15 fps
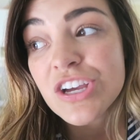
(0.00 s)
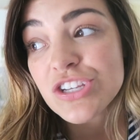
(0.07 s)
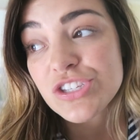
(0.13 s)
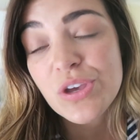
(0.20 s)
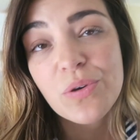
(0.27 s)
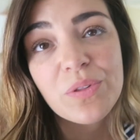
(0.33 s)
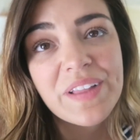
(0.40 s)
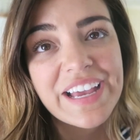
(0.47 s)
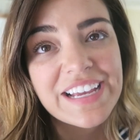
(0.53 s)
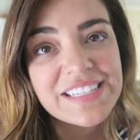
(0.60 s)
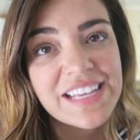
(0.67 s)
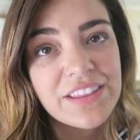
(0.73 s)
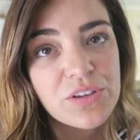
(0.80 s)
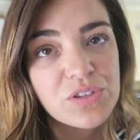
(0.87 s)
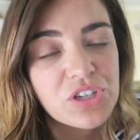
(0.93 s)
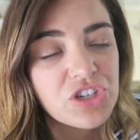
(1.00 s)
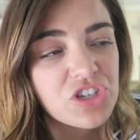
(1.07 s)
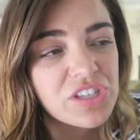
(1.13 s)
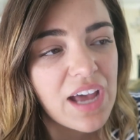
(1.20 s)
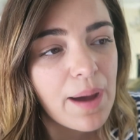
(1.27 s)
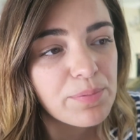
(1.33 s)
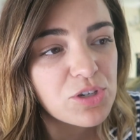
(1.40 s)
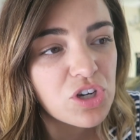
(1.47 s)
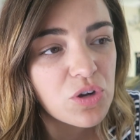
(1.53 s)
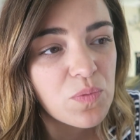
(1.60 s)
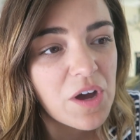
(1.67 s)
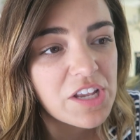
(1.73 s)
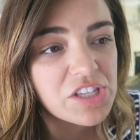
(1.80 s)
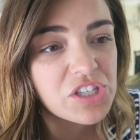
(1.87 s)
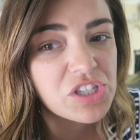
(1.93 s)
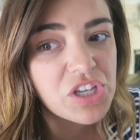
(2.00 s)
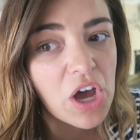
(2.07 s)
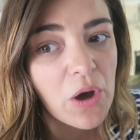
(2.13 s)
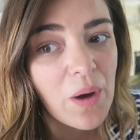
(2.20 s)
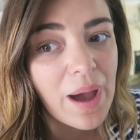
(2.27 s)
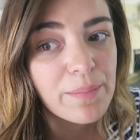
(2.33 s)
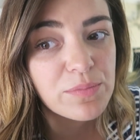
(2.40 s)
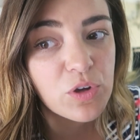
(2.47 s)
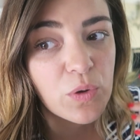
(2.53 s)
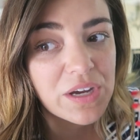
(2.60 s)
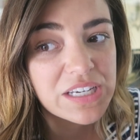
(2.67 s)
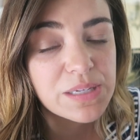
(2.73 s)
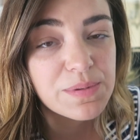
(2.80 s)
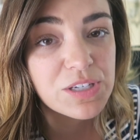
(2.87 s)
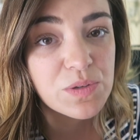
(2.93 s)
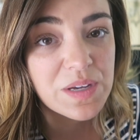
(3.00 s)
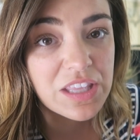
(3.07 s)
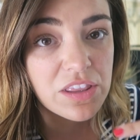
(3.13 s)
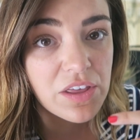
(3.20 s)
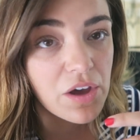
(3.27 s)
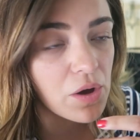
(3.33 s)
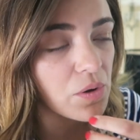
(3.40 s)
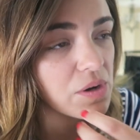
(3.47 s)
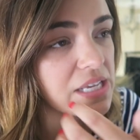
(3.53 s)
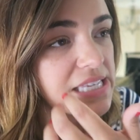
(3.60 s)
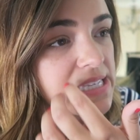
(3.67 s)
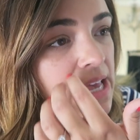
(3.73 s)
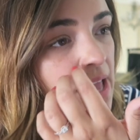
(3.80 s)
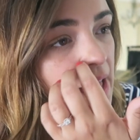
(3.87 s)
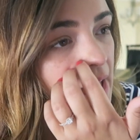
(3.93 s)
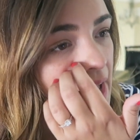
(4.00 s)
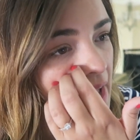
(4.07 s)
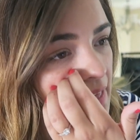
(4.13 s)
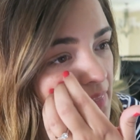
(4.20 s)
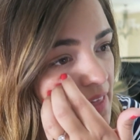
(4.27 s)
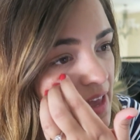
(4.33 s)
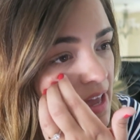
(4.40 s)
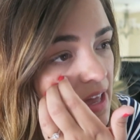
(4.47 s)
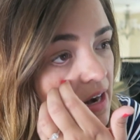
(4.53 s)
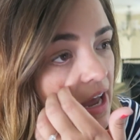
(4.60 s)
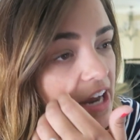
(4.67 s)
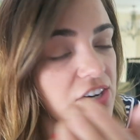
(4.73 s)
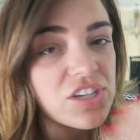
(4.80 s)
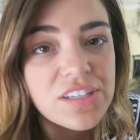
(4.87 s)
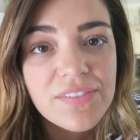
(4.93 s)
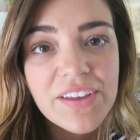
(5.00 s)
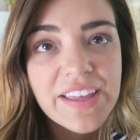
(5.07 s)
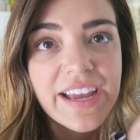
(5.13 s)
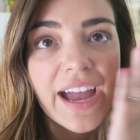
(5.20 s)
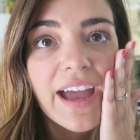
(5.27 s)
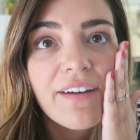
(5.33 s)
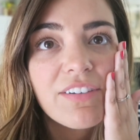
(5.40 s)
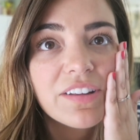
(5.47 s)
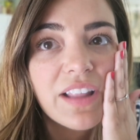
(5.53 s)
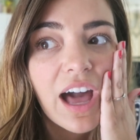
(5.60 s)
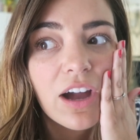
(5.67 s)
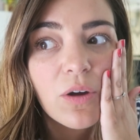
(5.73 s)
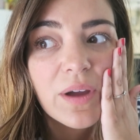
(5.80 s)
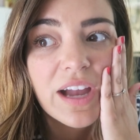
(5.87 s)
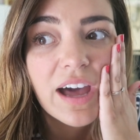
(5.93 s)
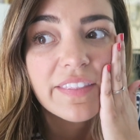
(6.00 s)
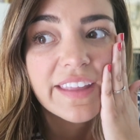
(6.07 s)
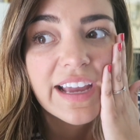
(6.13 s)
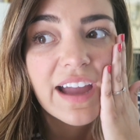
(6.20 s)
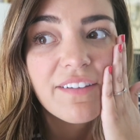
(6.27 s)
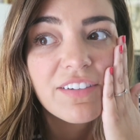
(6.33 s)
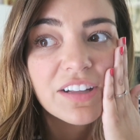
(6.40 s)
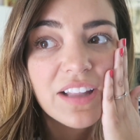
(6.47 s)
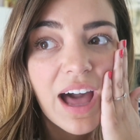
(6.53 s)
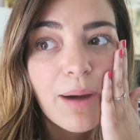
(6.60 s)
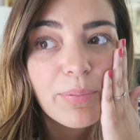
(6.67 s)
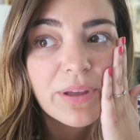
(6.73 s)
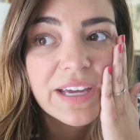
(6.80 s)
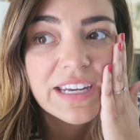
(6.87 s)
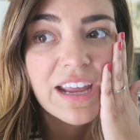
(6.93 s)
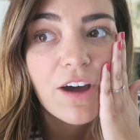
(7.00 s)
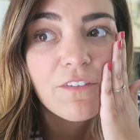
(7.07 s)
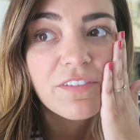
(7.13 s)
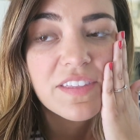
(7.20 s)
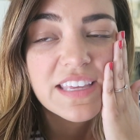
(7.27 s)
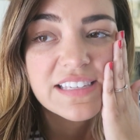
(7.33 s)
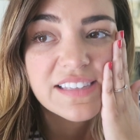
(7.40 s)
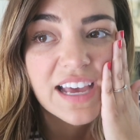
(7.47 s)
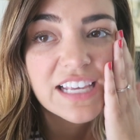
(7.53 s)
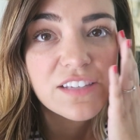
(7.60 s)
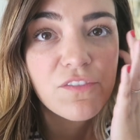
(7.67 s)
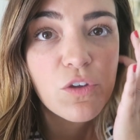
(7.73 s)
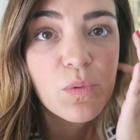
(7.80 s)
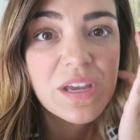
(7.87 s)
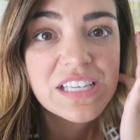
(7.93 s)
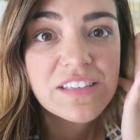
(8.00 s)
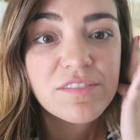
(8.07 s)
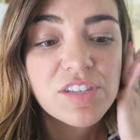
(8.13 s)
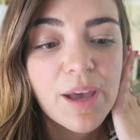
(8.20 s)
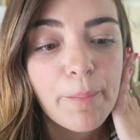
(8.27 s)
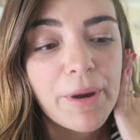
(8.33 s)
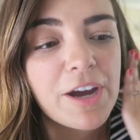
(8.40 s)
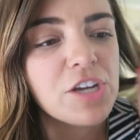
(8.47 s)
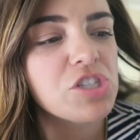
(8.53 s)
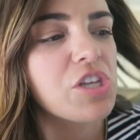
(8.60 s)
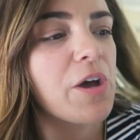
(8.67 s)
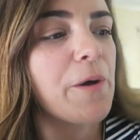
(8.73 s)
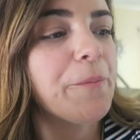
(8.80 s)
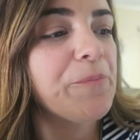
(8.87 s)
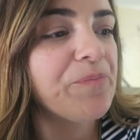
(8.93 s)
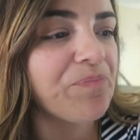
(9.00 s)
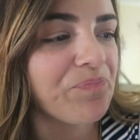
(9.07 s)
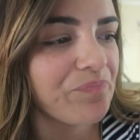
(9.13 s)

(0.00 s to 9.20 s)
So like I said, those are just optional ones. So I'm going to be doing those, and then I just feel like I have a lot going on. Like I have a lot planned out for these last few weeks of summer, so